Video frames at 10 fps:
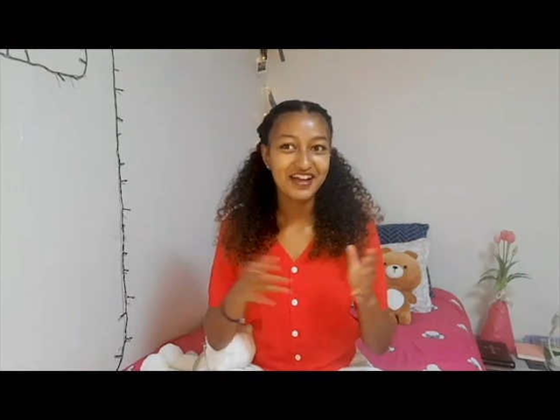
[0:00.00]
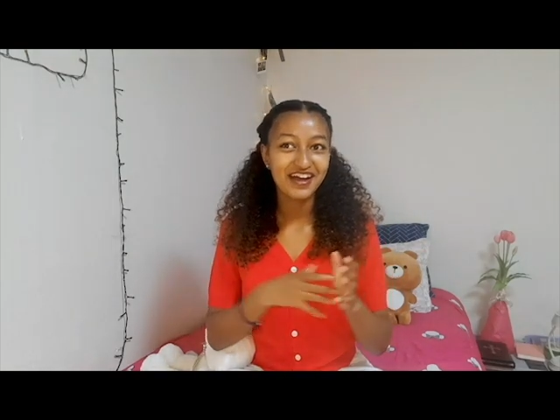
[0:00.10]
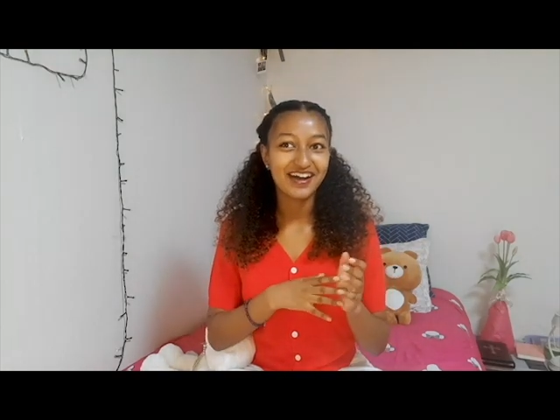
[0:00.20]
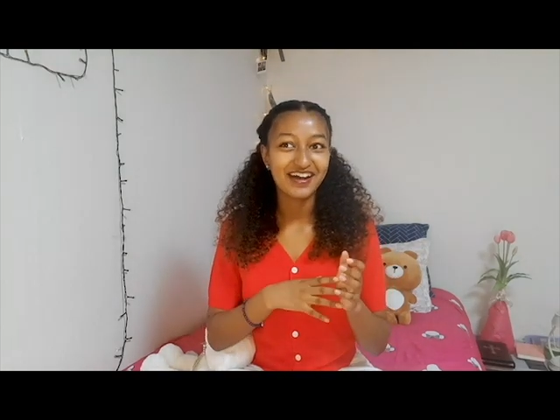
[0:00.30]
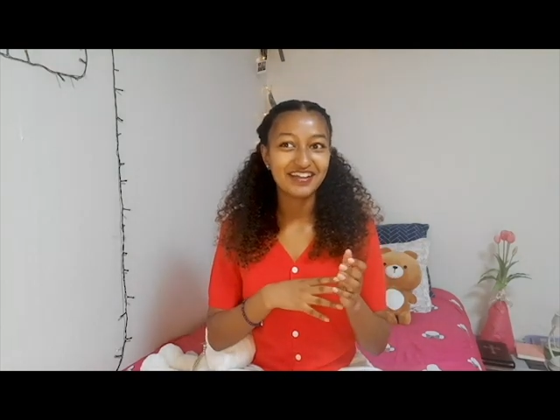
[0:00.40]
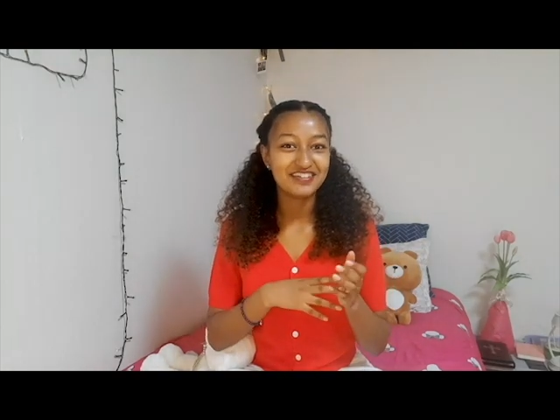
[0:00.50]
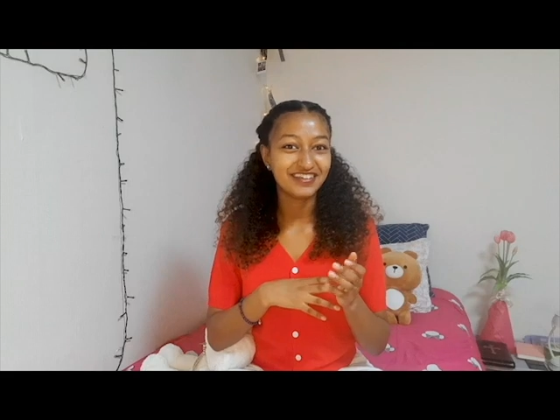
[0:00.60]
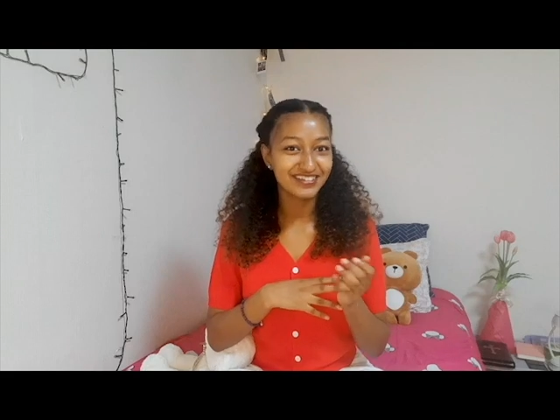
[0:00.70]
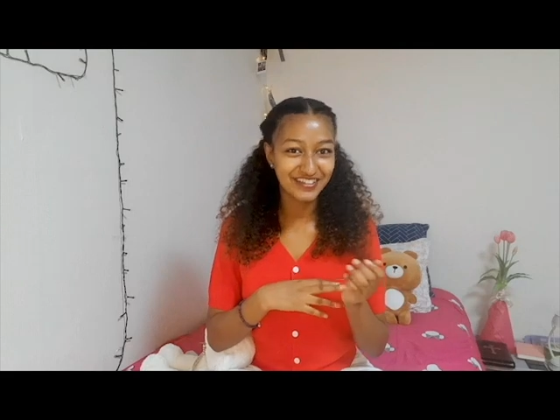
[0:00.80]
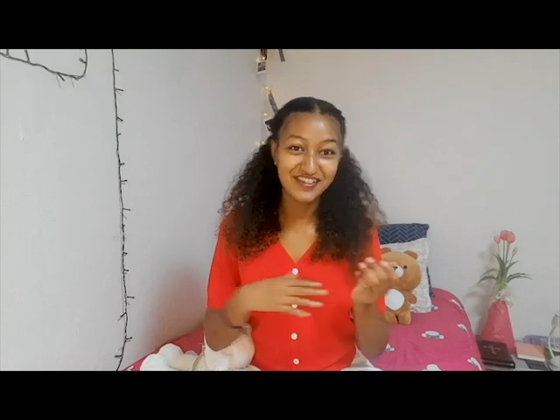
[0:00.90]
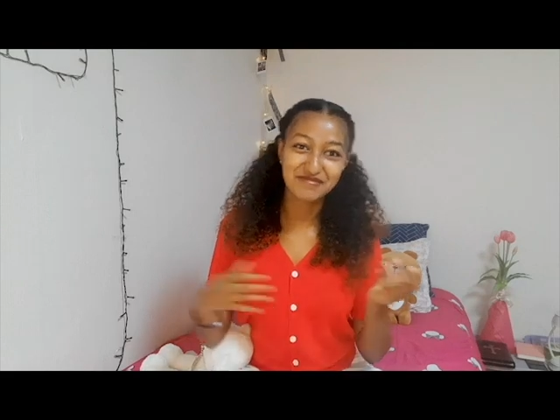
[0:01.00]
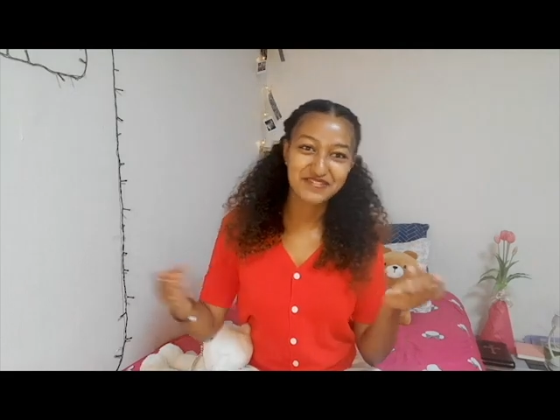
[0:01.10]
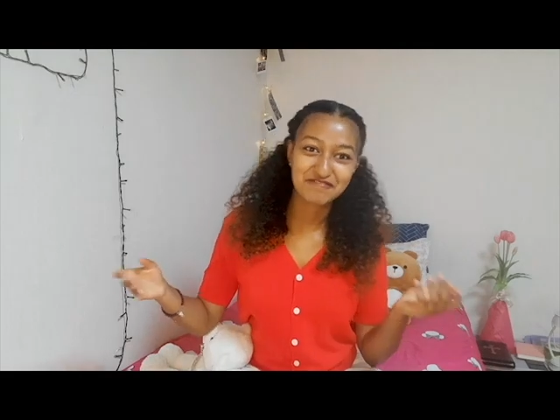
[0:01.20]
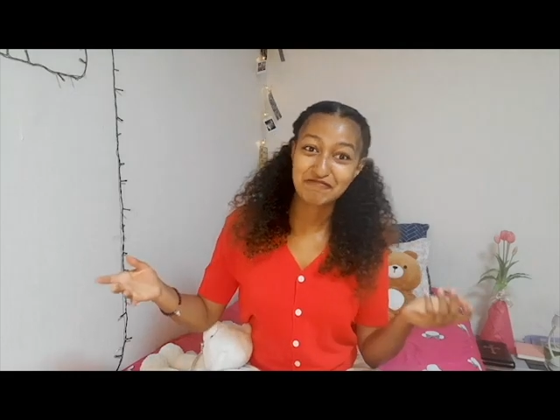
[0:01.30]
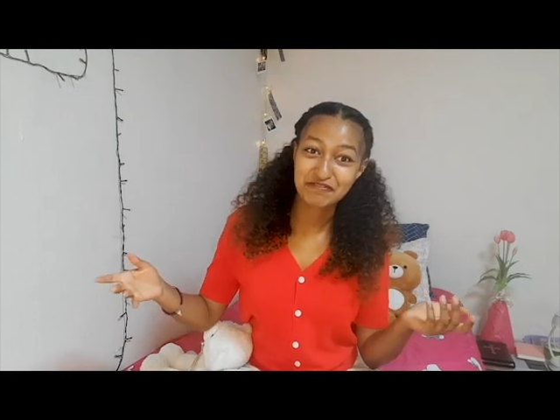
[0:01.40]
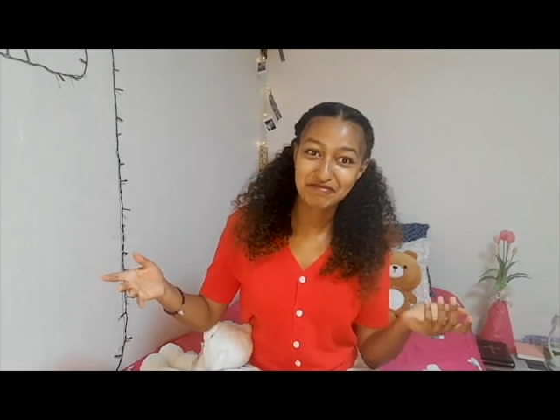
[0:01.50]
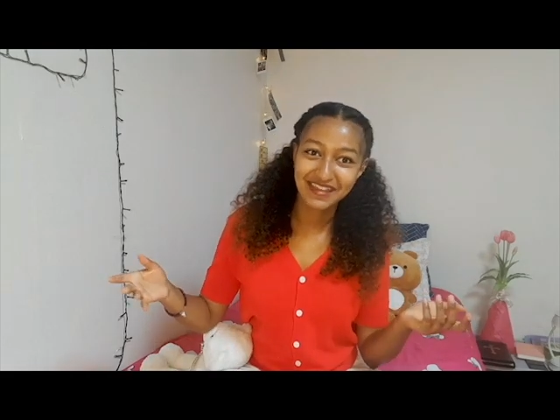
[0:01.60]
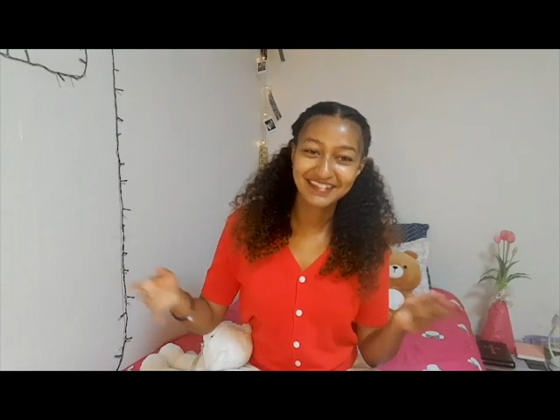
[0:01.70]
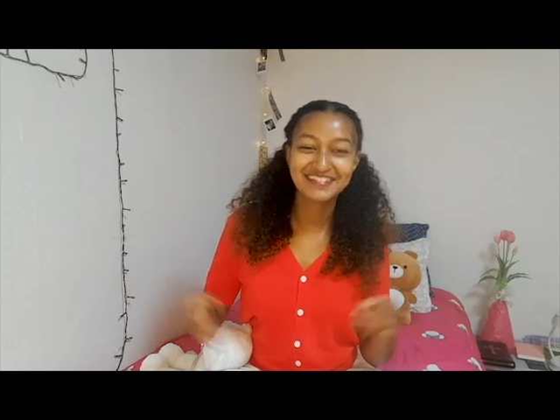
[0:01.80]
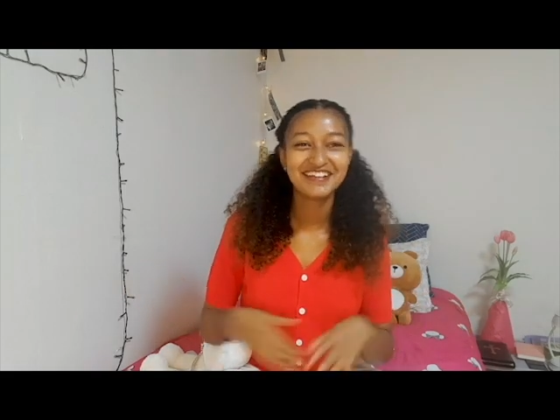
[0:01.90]
non-Ethiopian
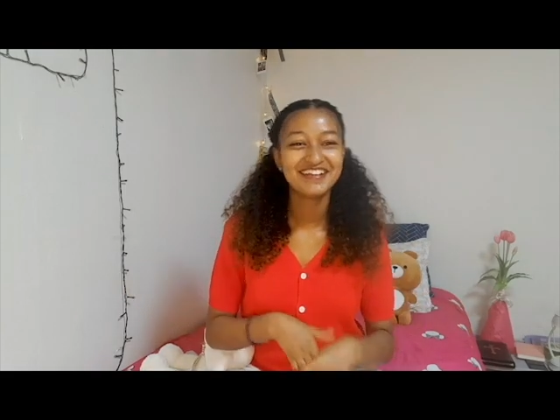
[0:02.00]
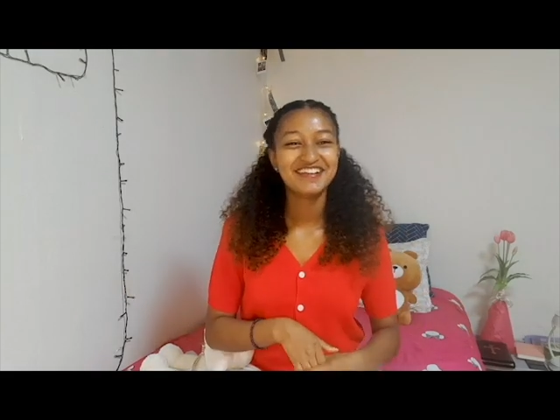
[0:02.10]
roommate.